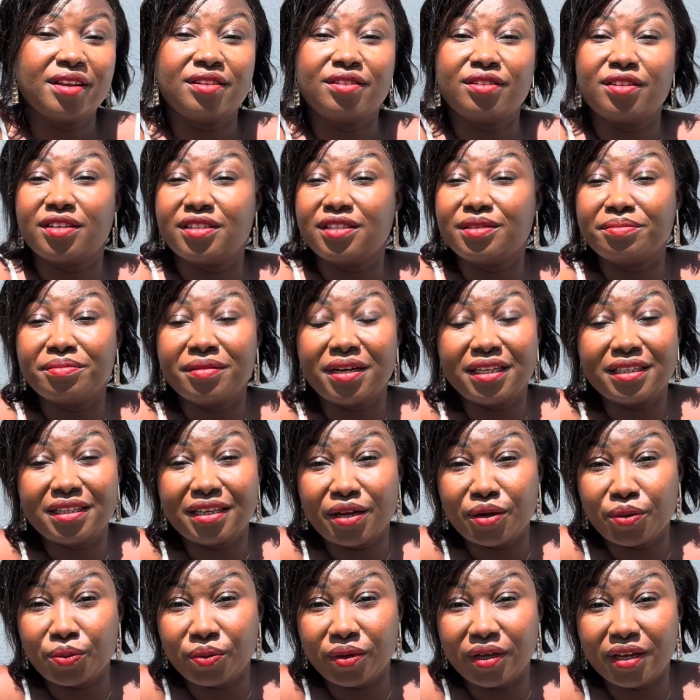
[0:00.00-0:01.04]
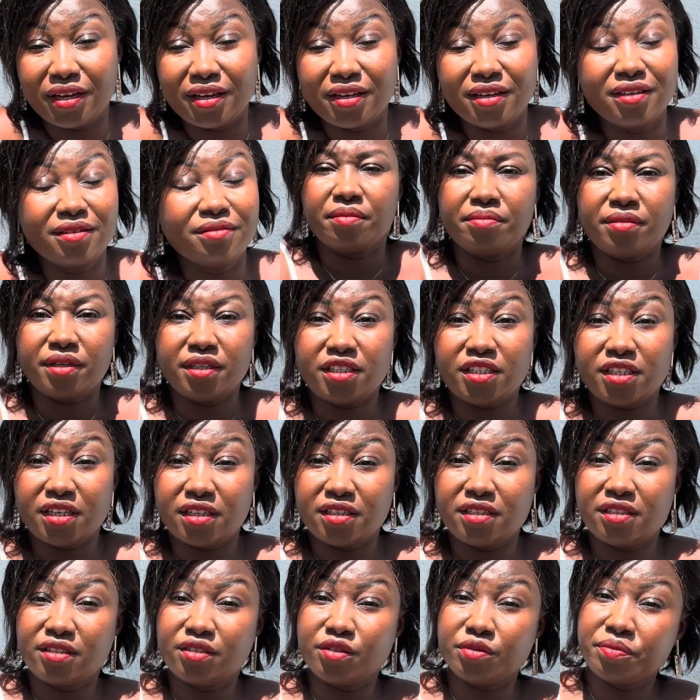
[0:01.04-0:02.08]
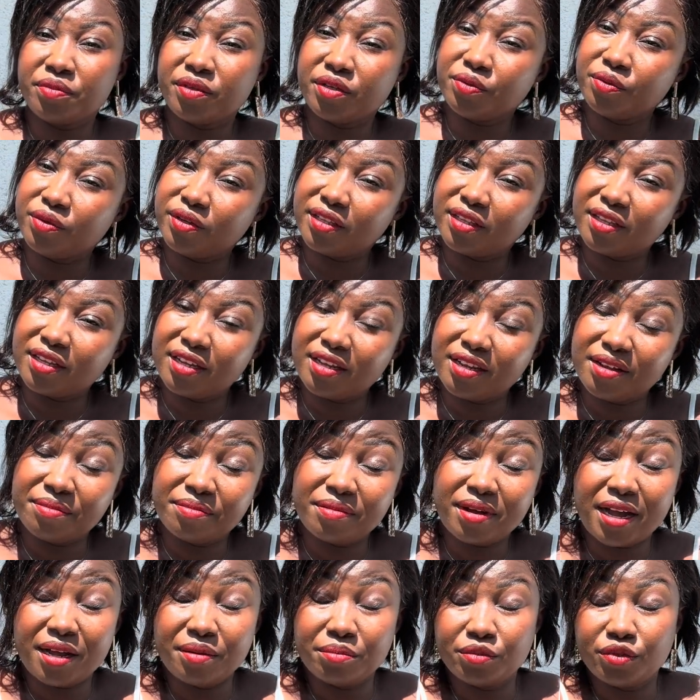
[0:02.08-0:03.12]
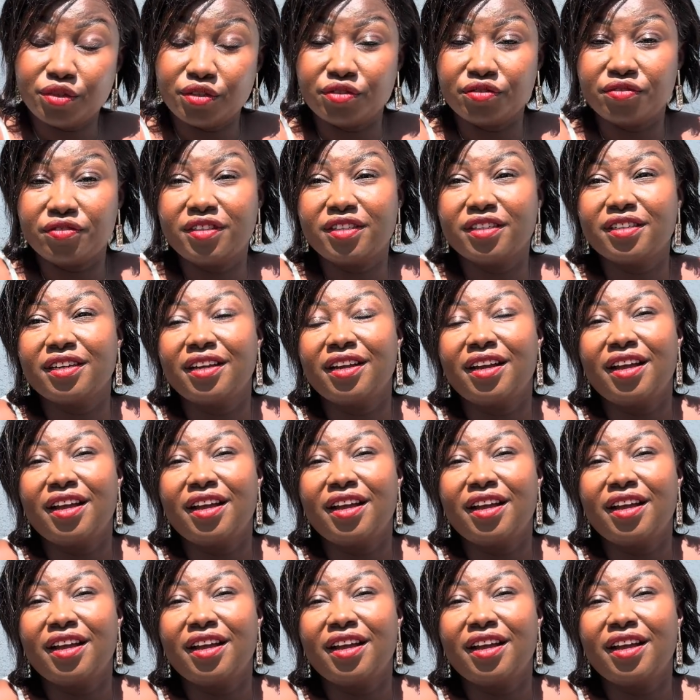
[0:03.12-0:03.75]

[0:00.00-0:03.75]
Doesn't matter where, but just to be with him, I moved.